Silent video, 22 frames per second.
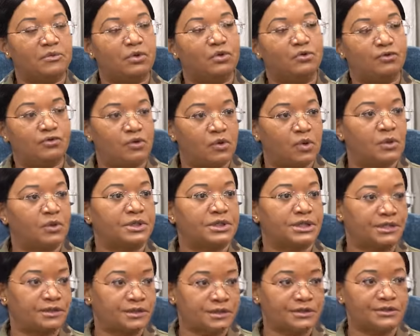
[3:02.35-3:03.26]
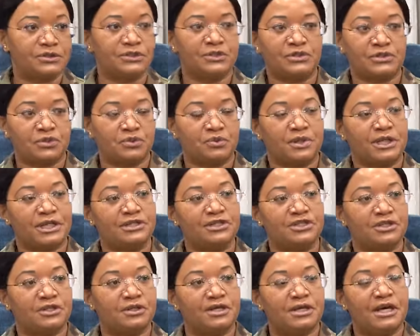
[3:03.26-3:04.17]
move forward in their
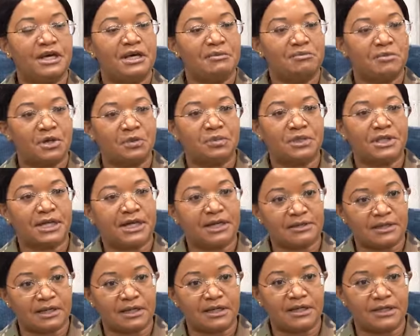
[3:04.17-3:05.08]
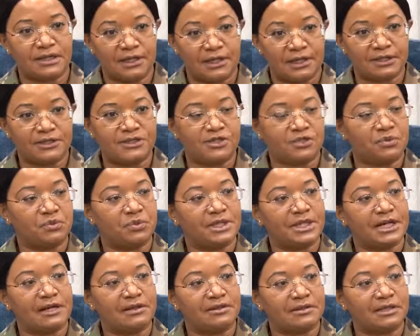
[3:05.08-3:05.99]
situation? But without that connection,
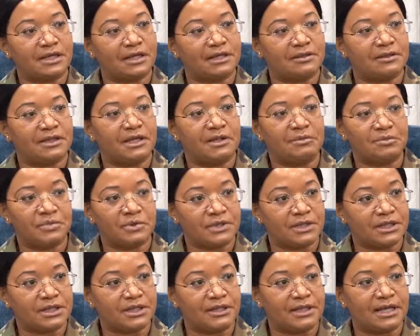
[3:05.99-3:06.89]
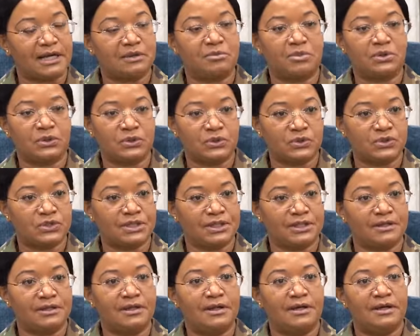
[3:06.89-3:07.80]
without that empathy, that
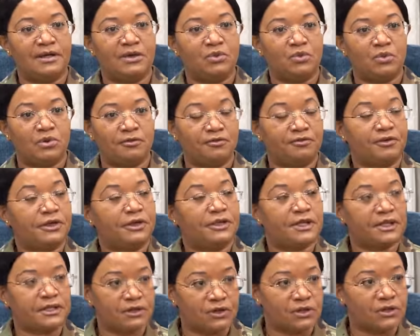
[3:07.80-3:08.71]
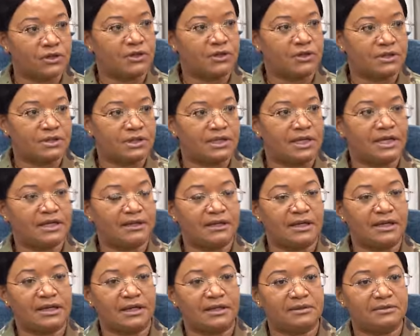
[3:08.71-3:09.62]
person will feel unheard
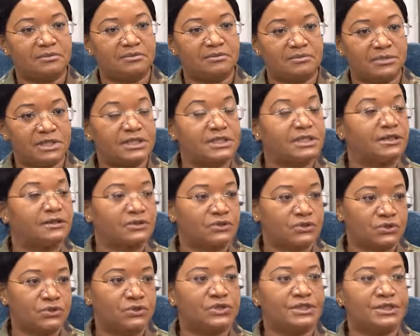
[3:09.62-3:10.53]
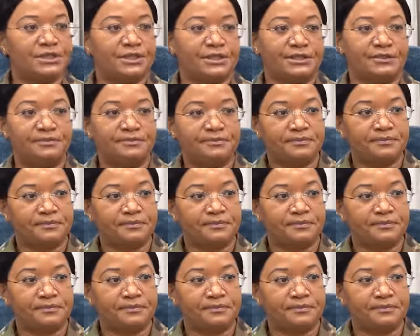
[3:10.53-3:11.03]
and misunderstood.